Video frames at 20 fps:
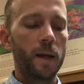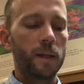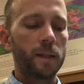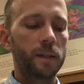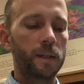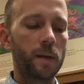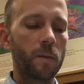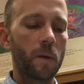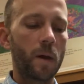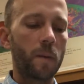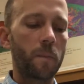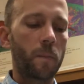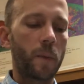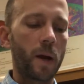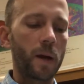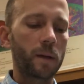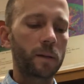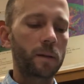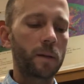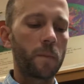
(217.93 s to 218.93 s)
Seaman
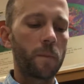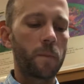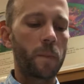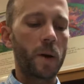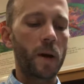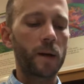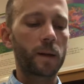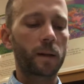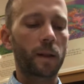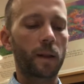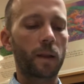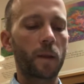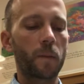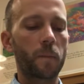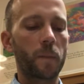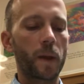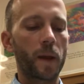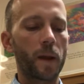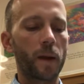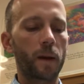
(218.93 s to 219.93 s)
barked and barked at the
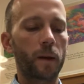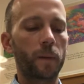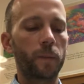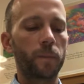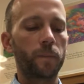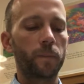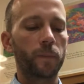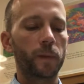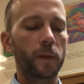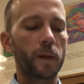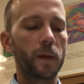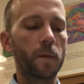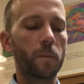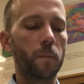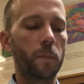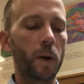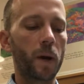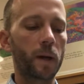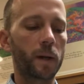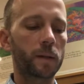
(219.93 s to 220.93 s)
bear. He
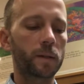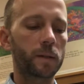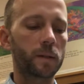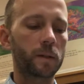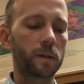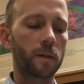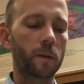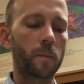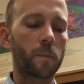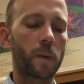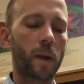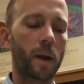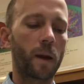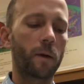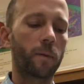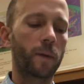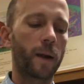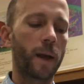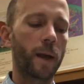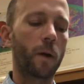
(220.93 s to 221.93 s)
barked until the bear
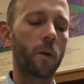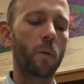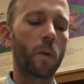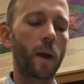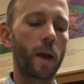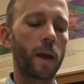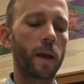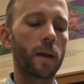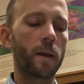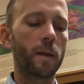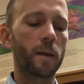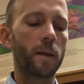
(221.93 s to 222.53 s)
ran away.